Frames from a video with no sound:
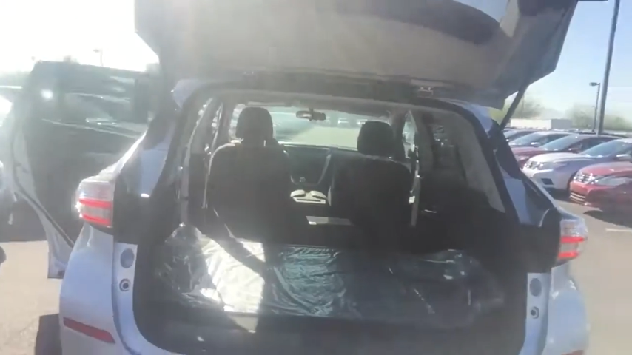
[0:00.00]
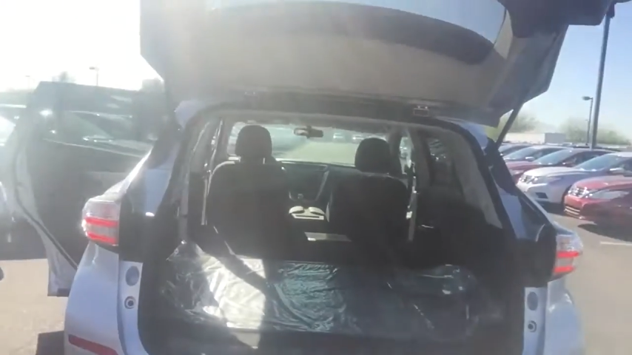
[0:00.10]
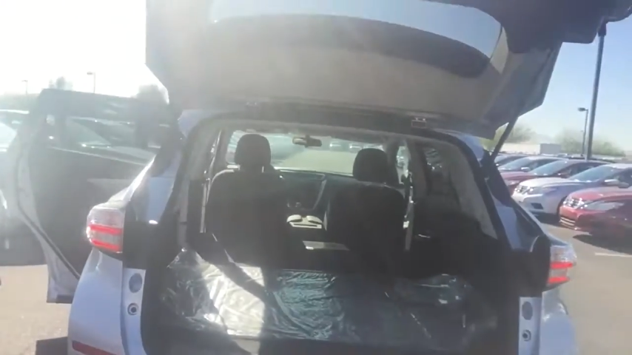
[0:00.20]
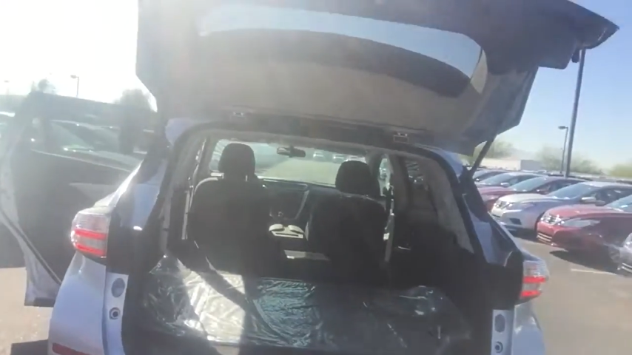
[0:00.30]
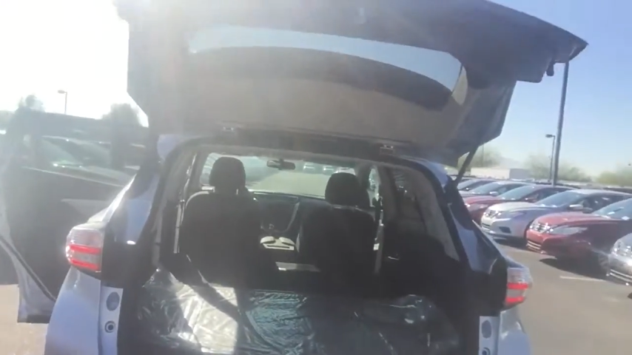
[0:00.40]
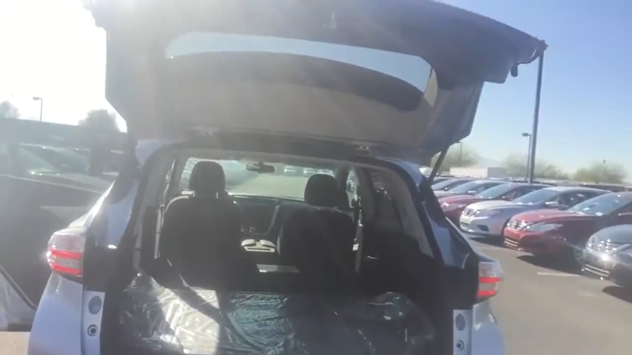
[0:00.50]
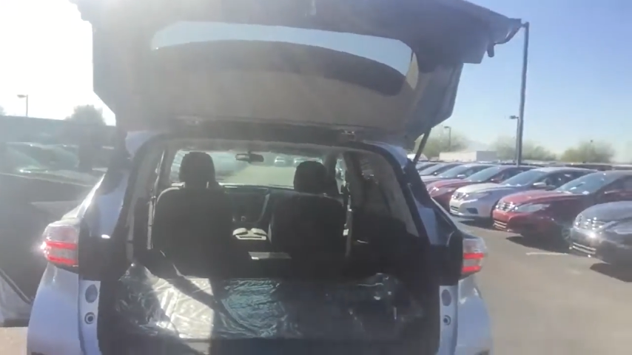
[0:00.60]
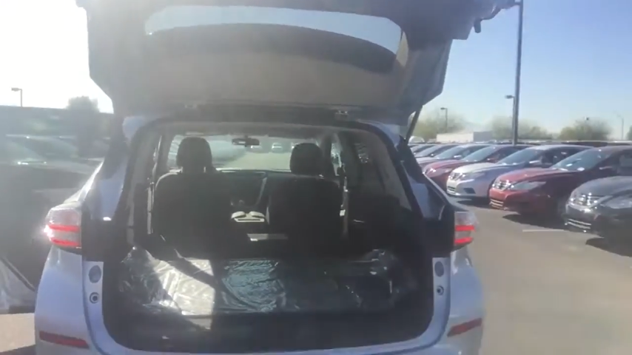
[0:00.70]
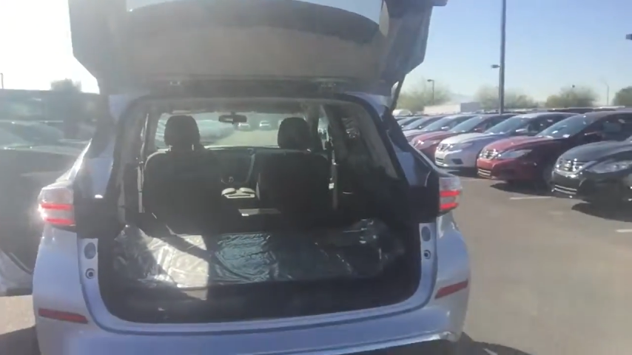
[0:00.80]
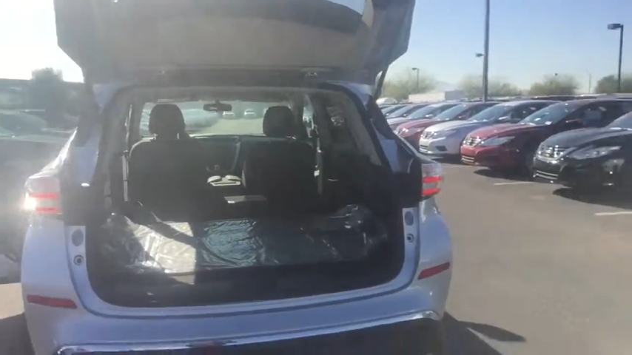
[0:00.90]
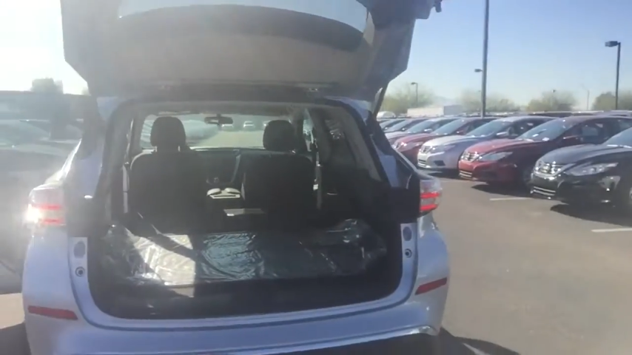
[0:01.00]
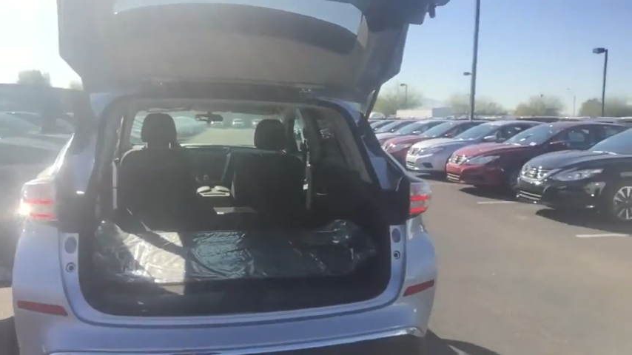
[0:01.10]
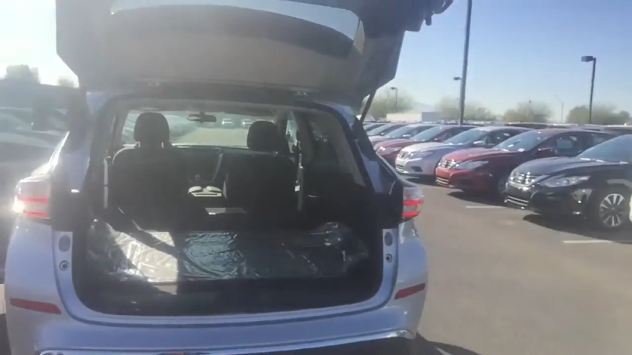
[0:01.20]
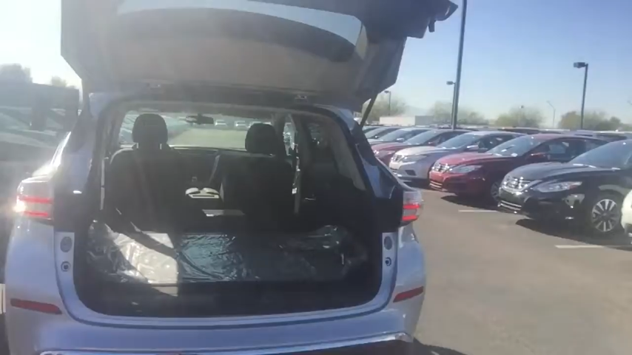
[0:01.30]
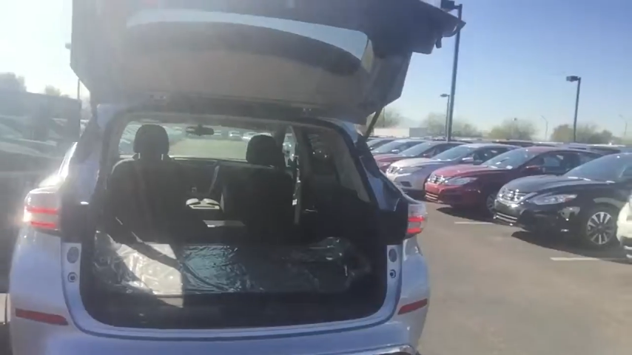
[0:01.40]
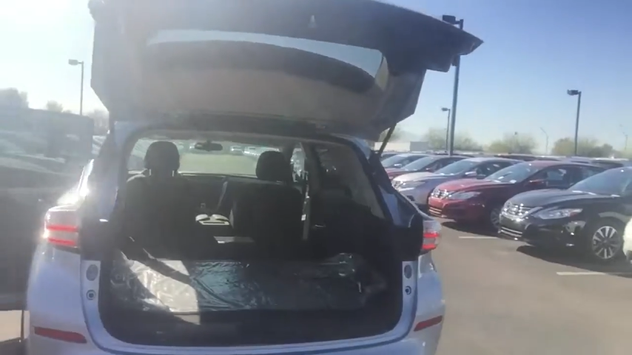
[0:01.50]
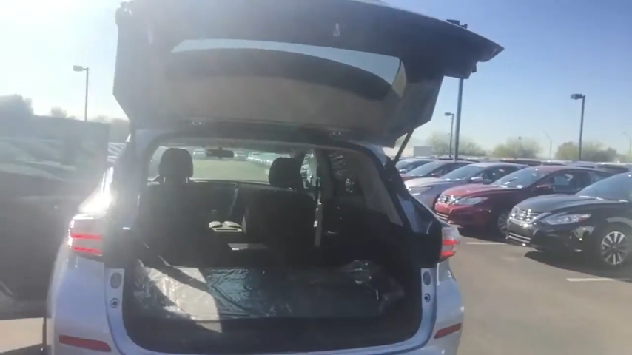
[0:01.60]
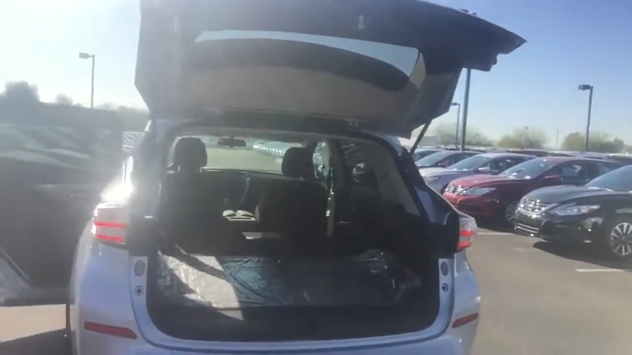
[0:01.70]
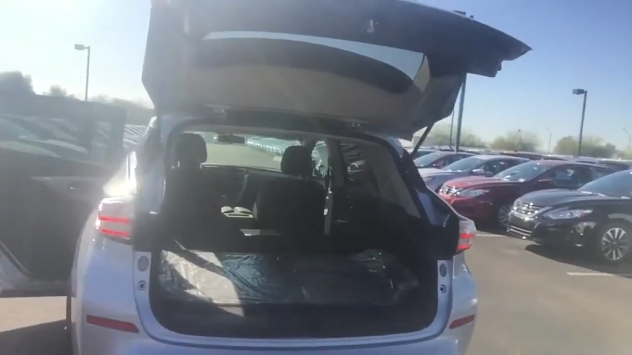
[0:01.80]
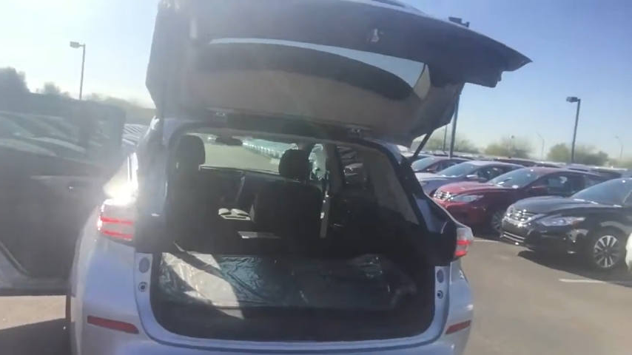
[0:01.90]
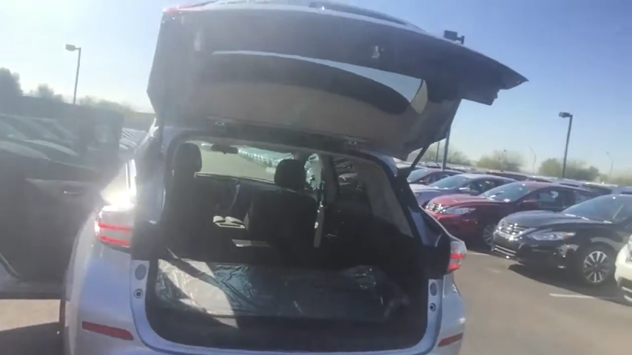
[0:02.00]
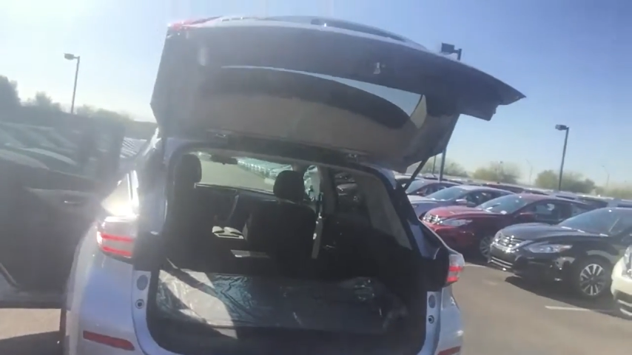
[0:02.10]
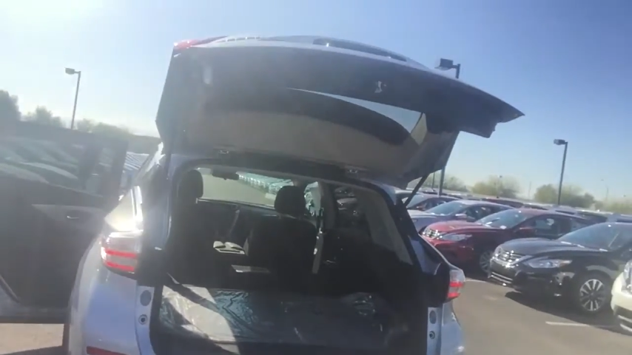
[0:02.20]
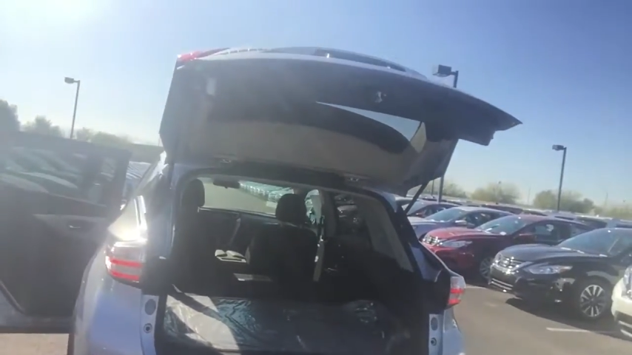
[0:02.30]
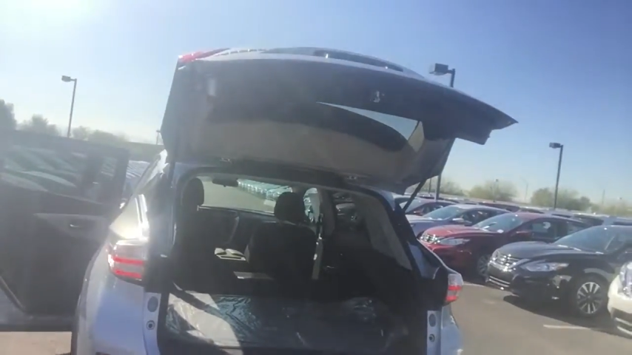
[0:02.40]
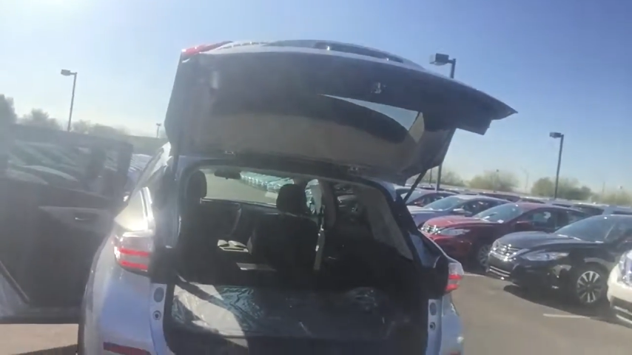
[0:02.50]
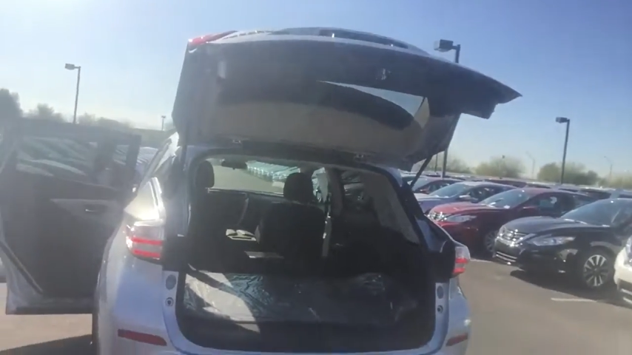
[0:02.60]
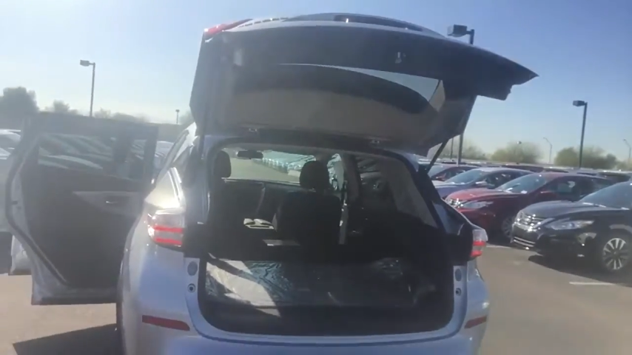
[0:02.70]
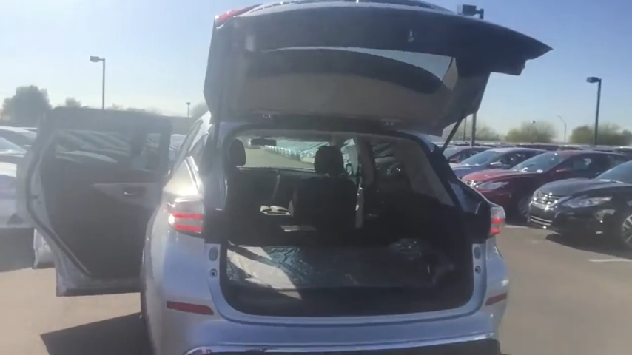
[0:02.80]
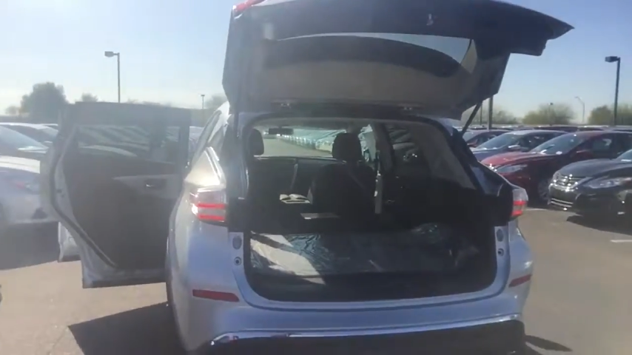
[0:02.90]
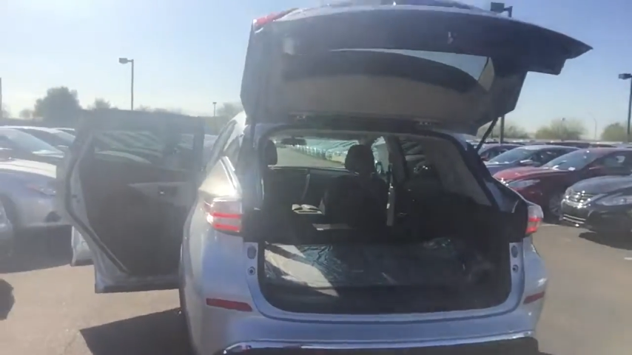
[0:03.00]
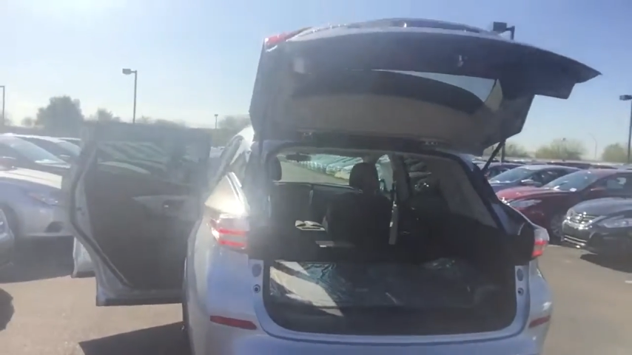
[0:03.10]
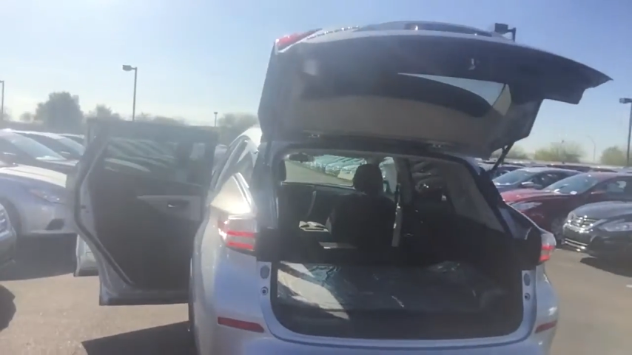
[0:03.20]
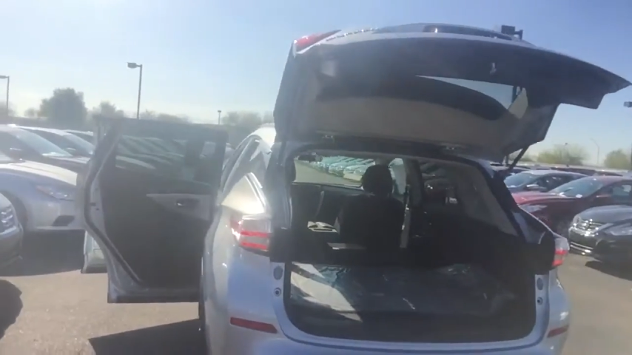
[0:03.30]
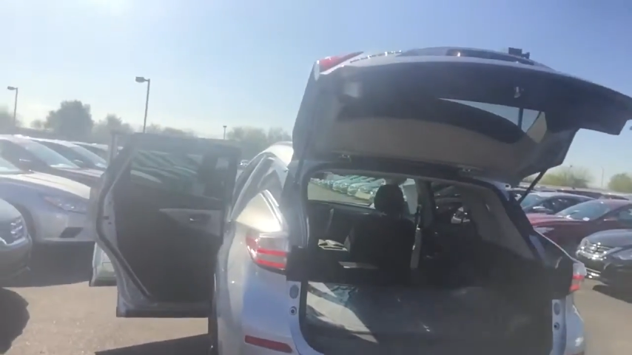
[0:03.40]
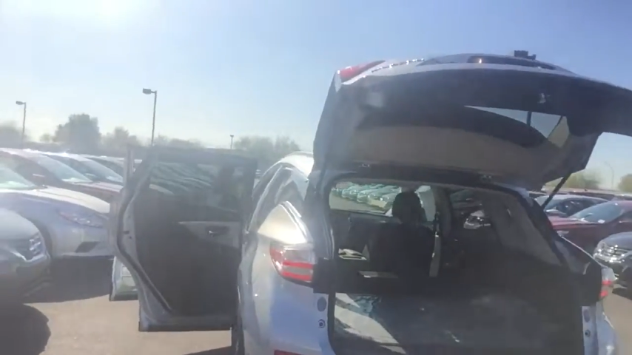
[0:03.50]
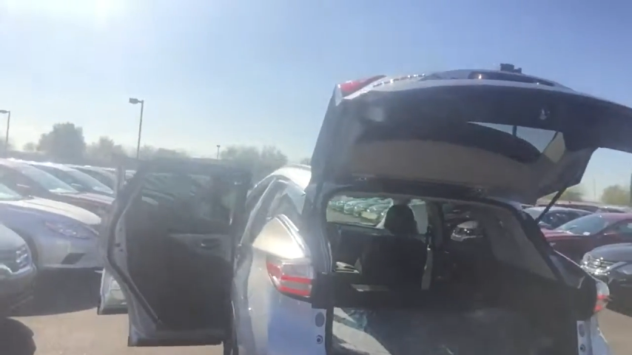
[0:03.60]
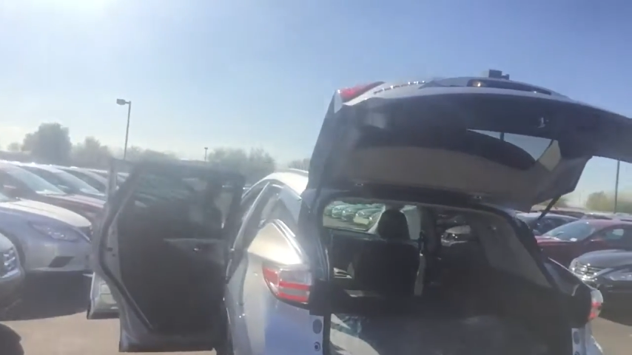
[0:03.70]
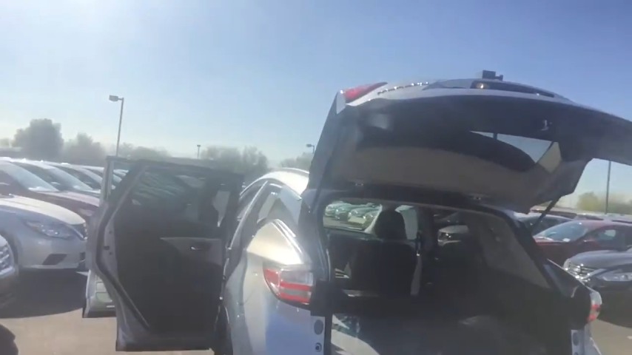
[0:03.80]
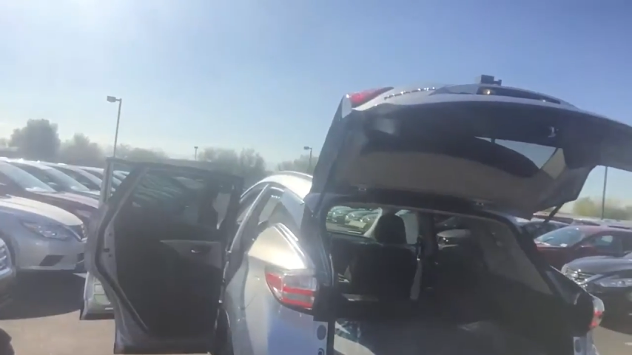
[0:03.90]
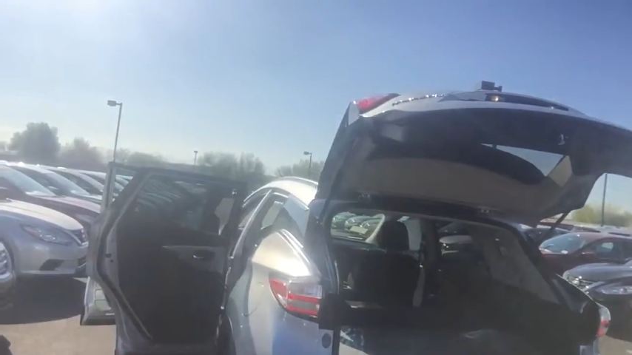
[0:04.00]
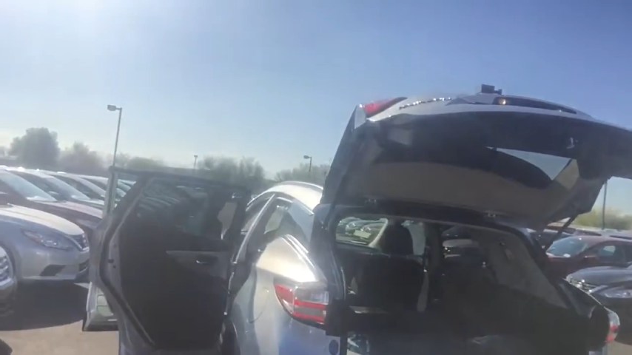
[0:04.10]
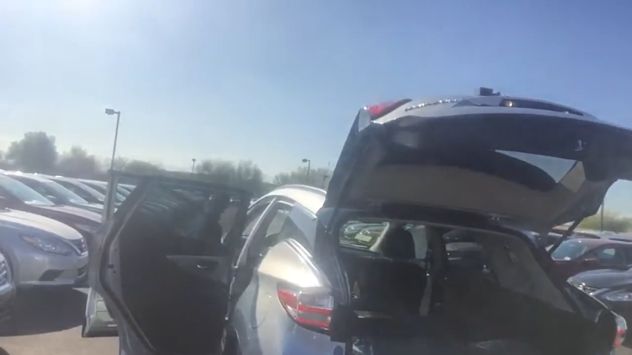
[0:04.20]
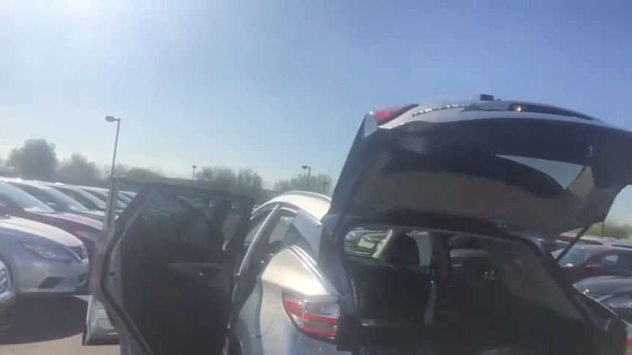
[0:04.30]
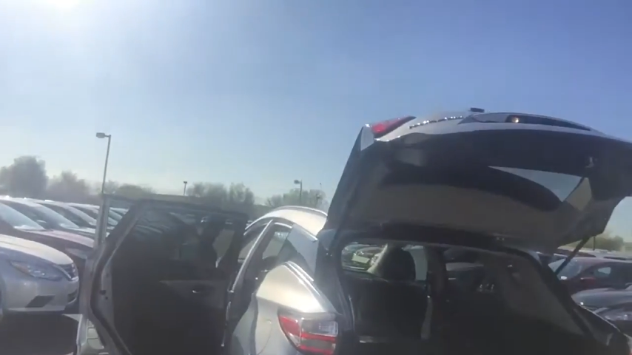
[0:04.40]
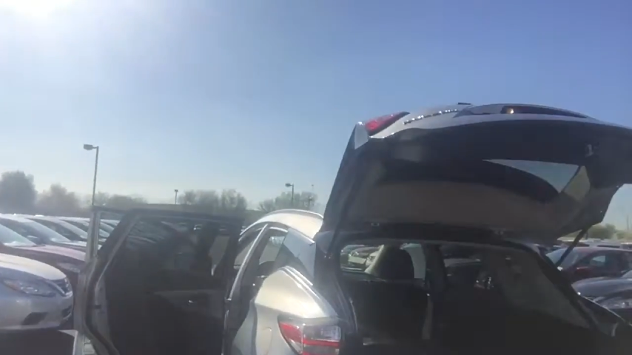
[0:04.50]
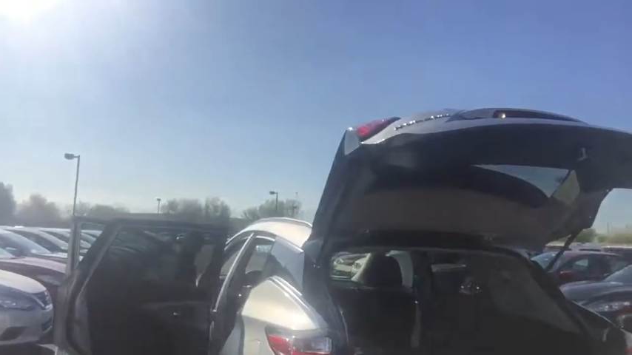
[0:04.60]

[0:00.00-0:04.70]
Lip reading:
[unreadable: no face in view]